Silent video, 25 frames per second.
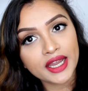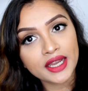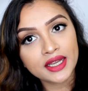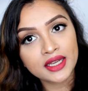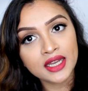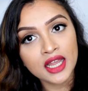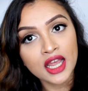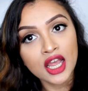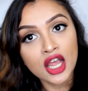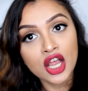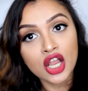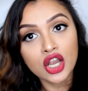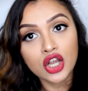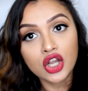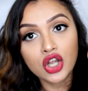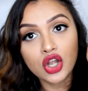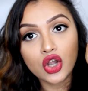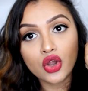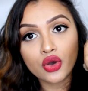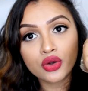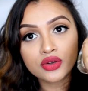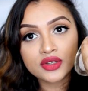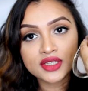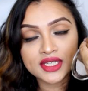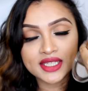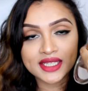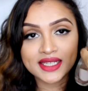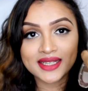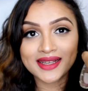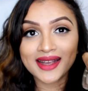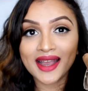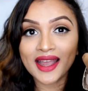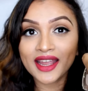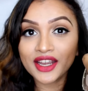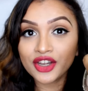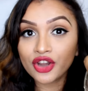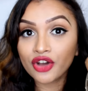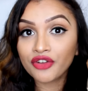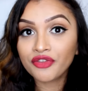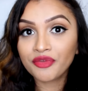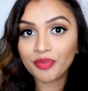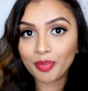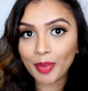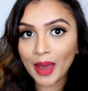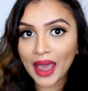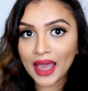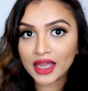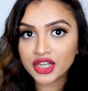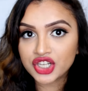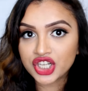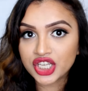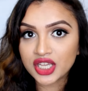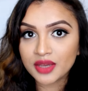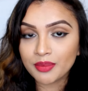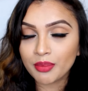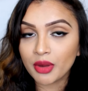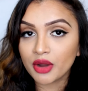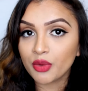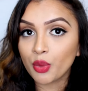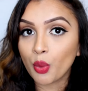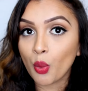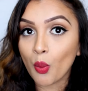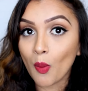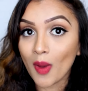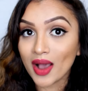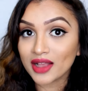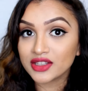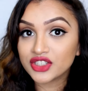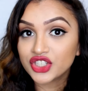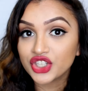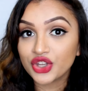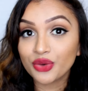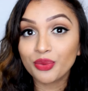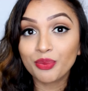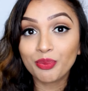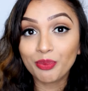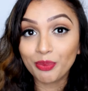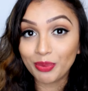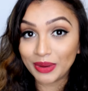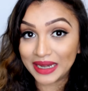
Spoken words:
It looks kind of patchy, but once you